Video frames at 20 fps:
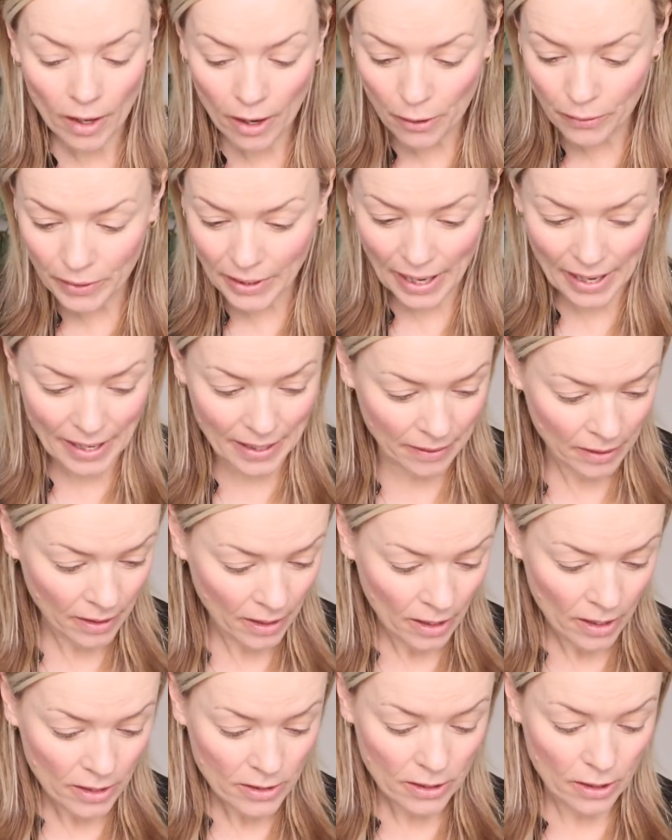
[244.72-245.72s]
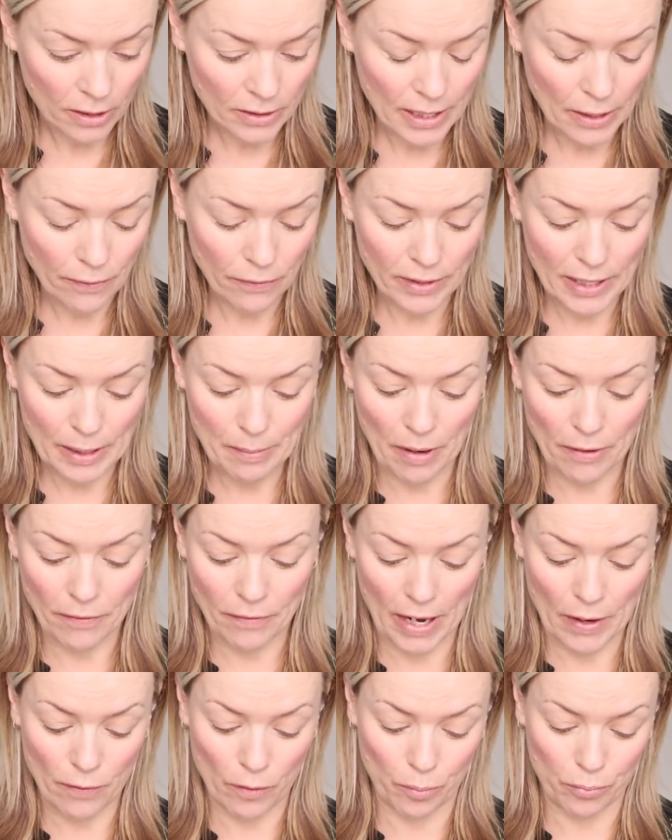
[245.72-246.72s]
Okay, so definitely my
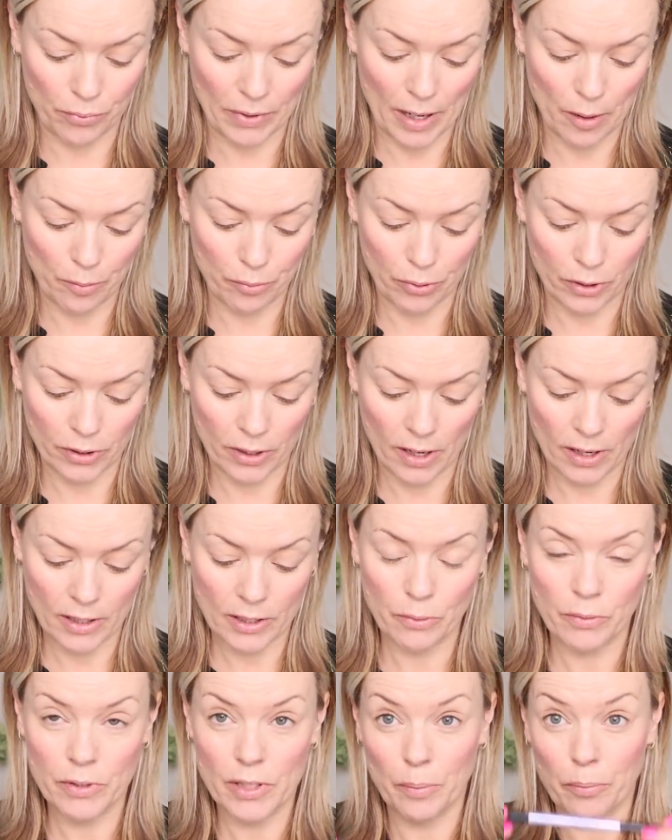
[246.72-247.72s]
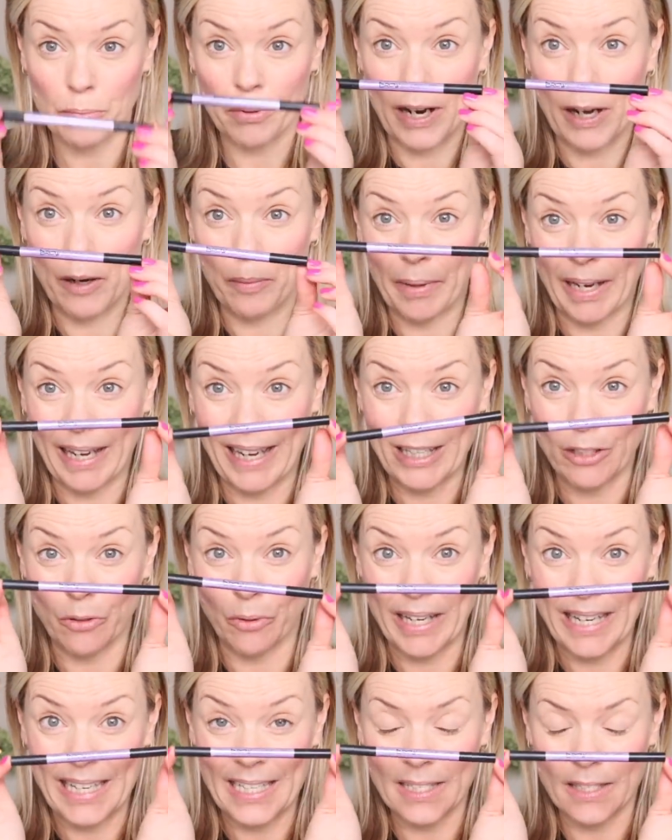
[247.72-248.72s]
favourite brow product was the brow blade,
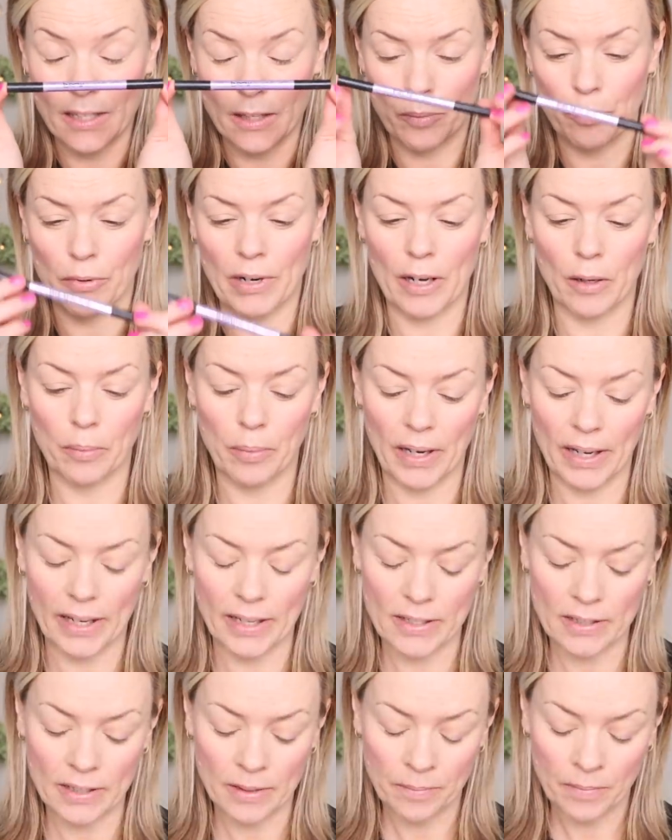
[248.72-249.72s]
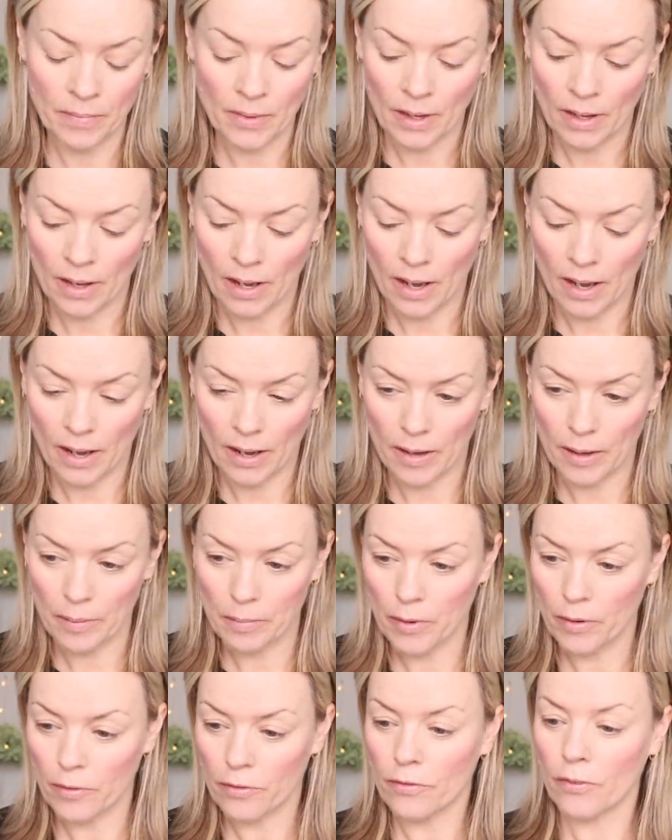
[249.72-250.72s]
or is the brow blade,
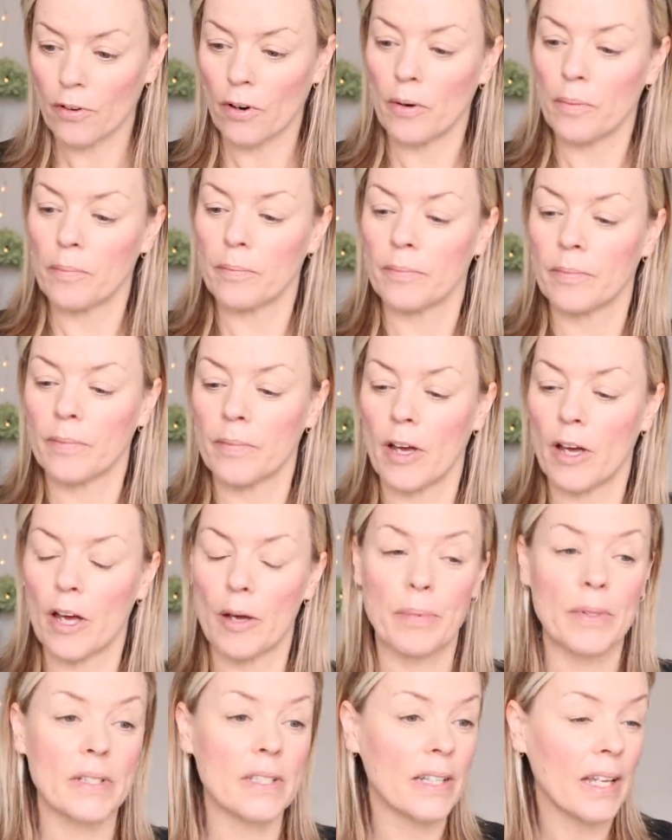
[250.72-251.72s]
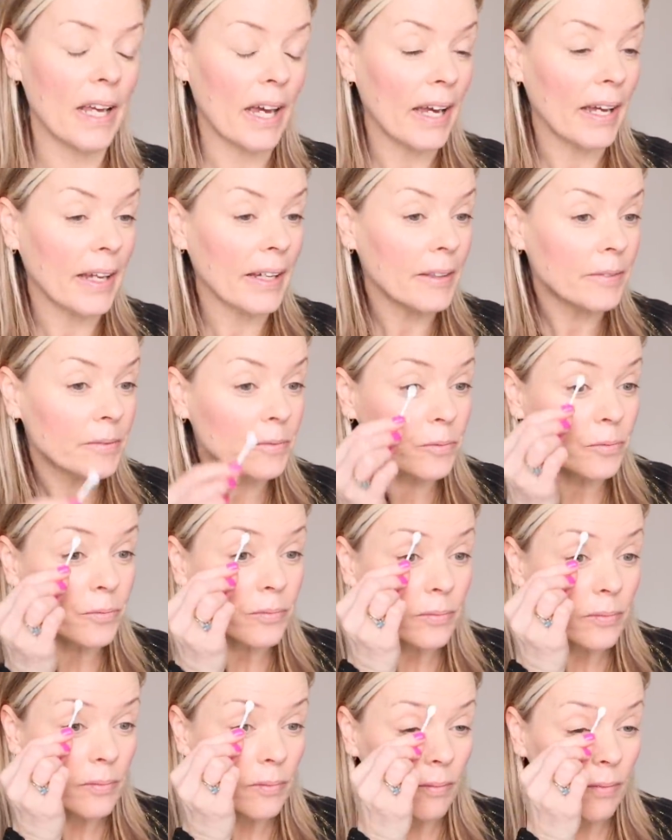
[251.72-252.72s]
from Urban Decay.
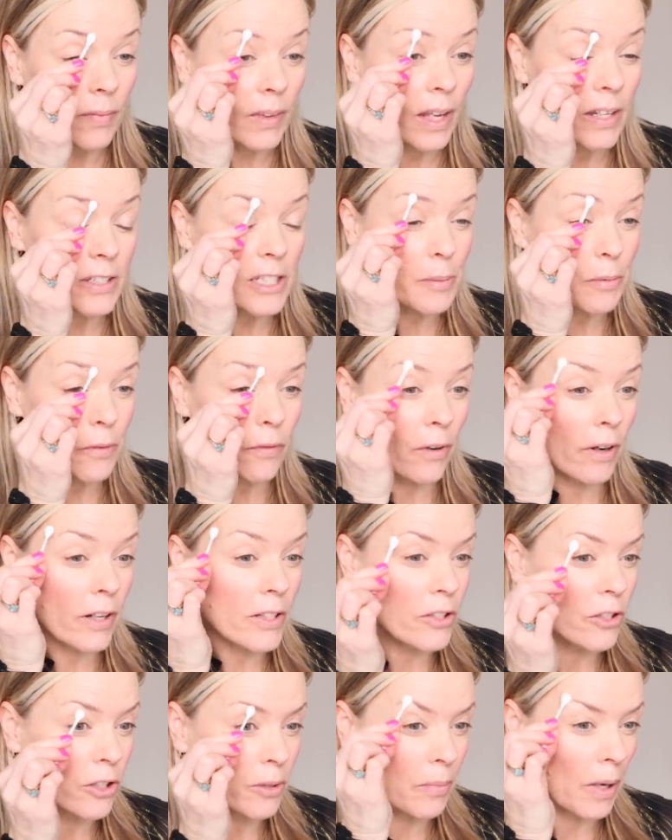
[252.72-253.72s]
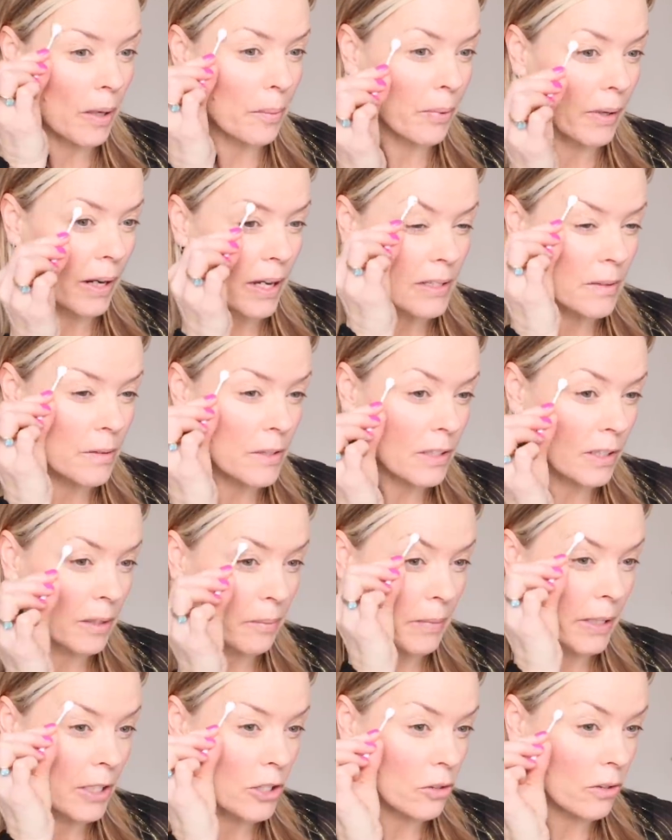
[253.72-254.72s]
And just before I do my brows, I'm just going
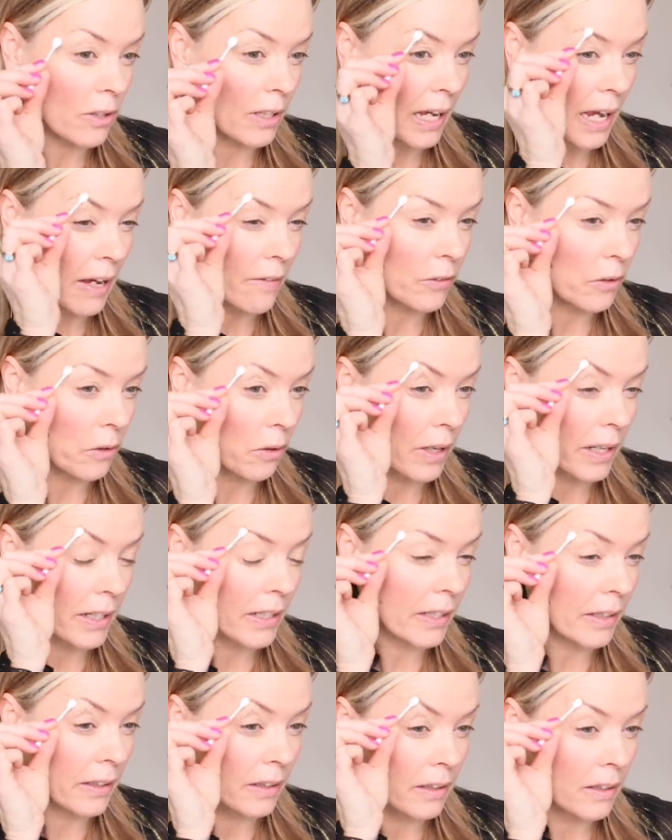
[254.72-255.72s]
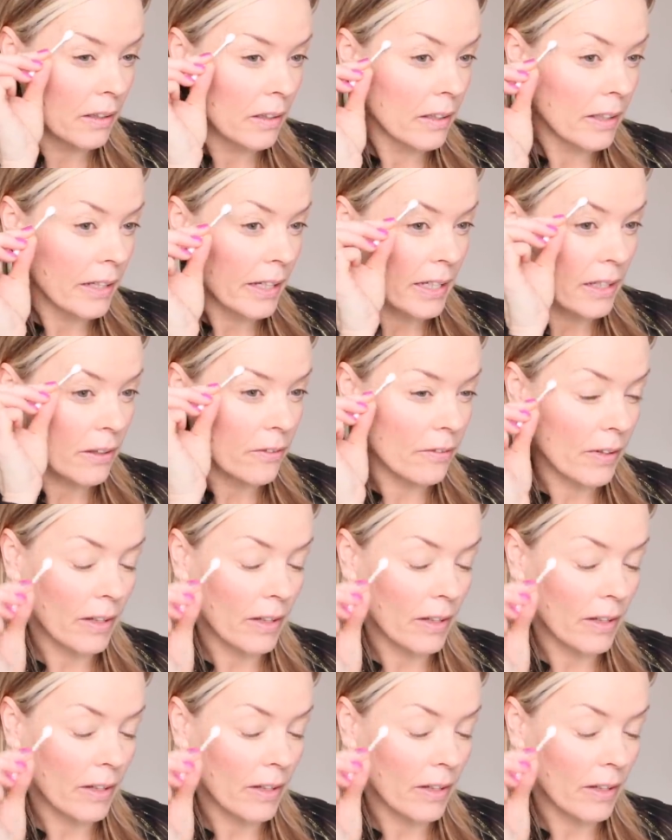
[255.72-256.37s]
to make sure that I haven't got any either